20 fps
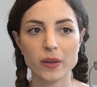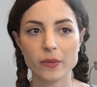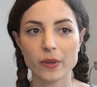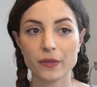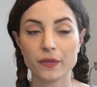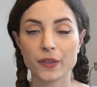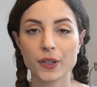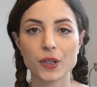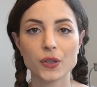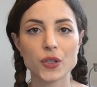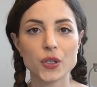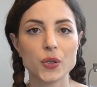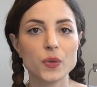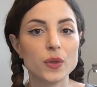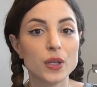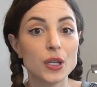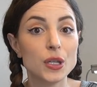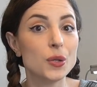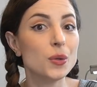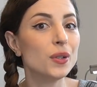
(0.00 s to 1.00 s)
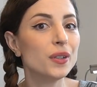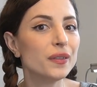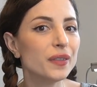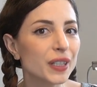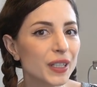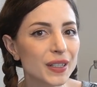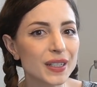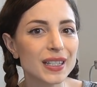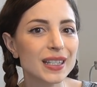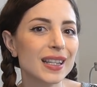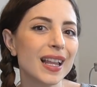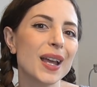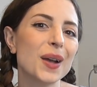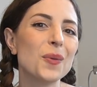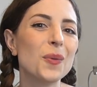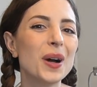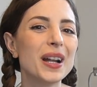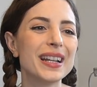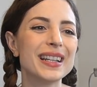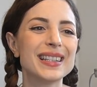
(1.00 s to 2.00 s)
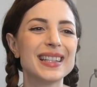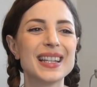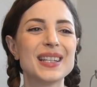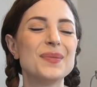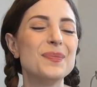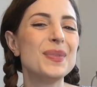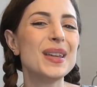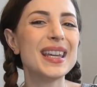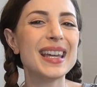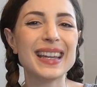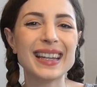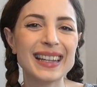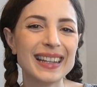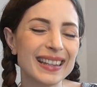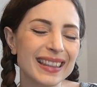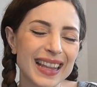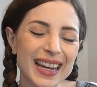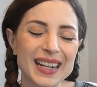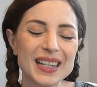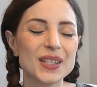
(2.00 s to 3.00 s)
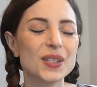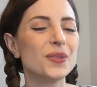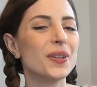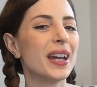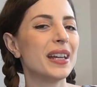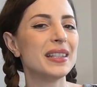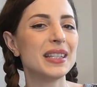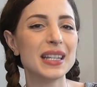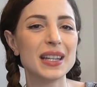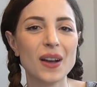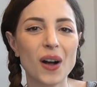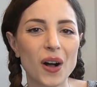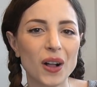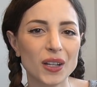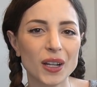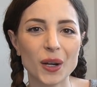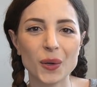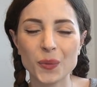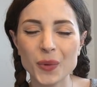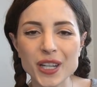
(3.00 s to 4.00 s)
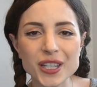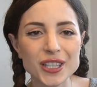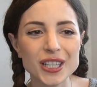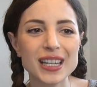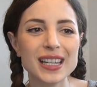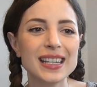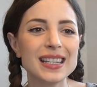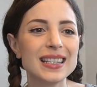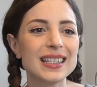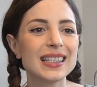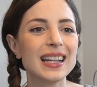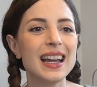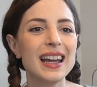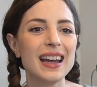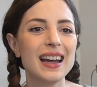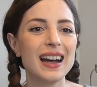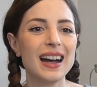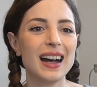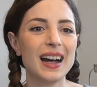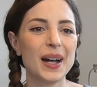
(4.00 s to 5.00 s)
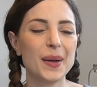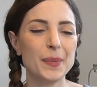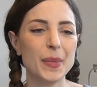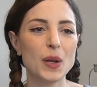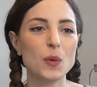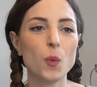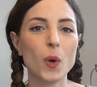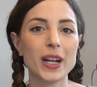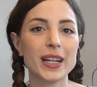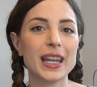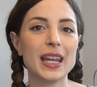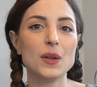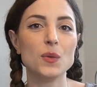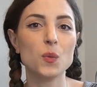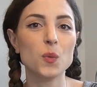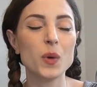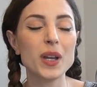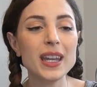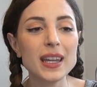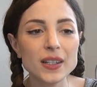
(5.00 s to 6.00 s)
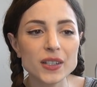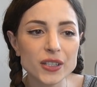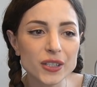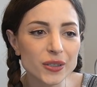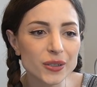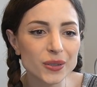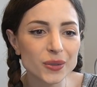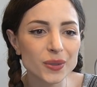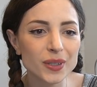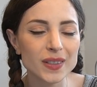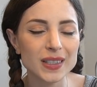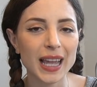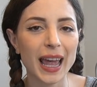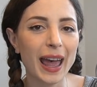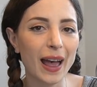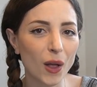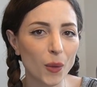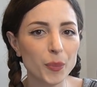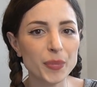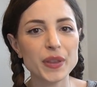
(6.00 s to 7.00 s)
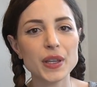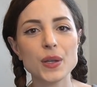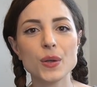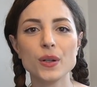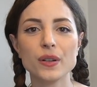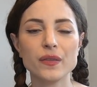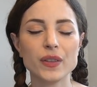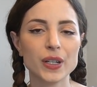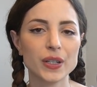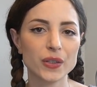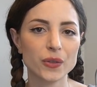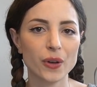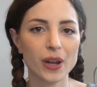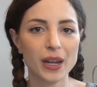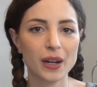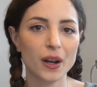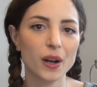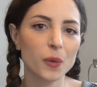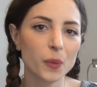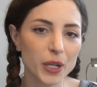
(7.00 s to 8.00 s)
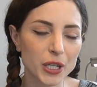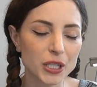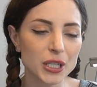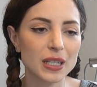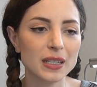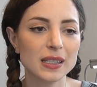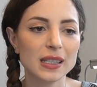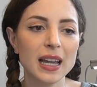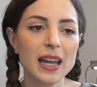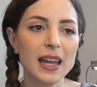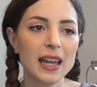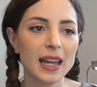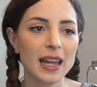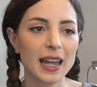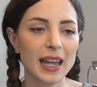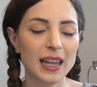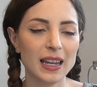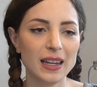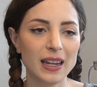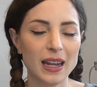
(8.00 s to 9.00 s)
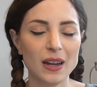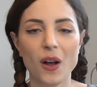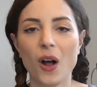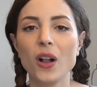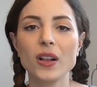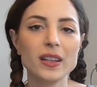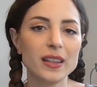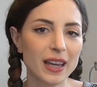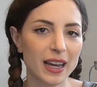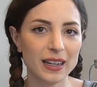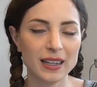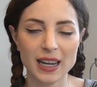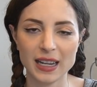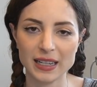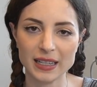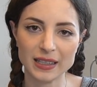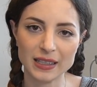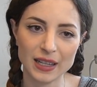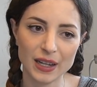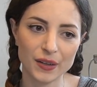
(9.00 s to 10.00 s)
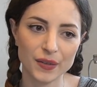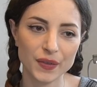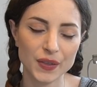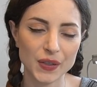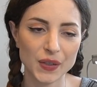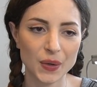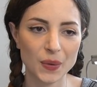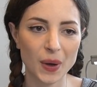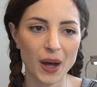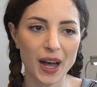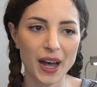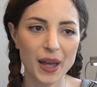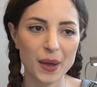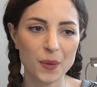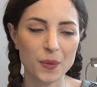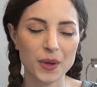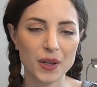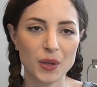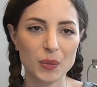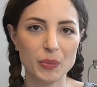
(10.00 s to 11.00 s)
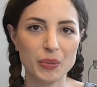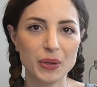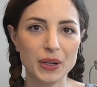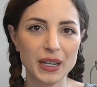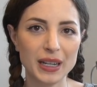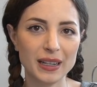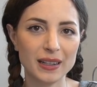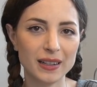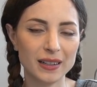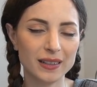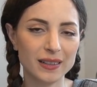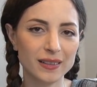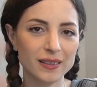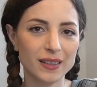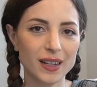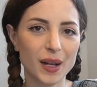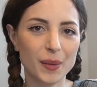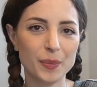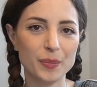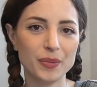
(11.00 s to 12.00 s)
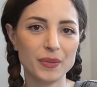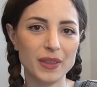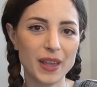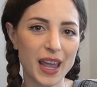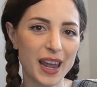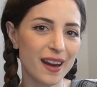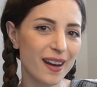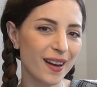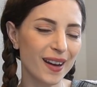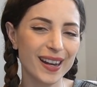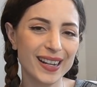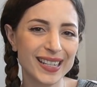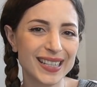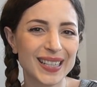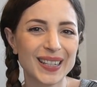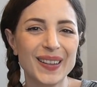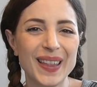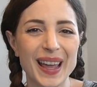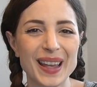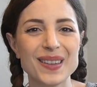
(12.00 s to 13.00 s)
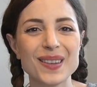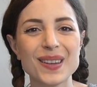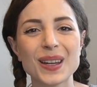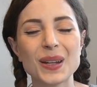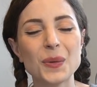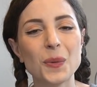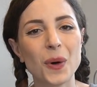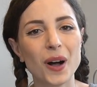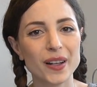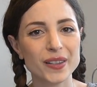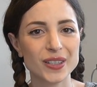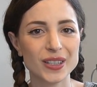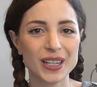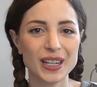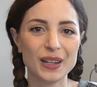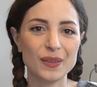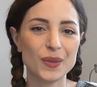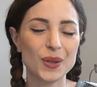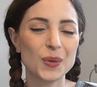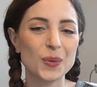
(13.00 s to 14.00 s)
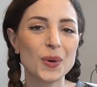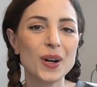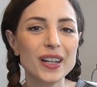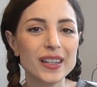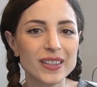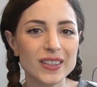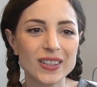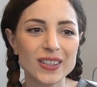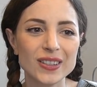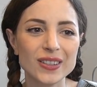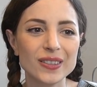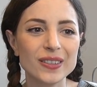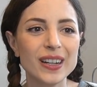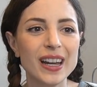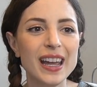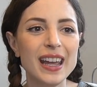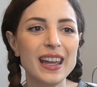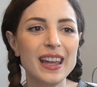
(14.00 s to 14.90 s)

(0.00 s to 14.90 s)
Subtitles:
refer to the universe, like what is this being that is granting all our wishes, and what can we do to help the universe grant our wishes and all of that kind of stuff. So I will put it up there so that you can watch it if you want to.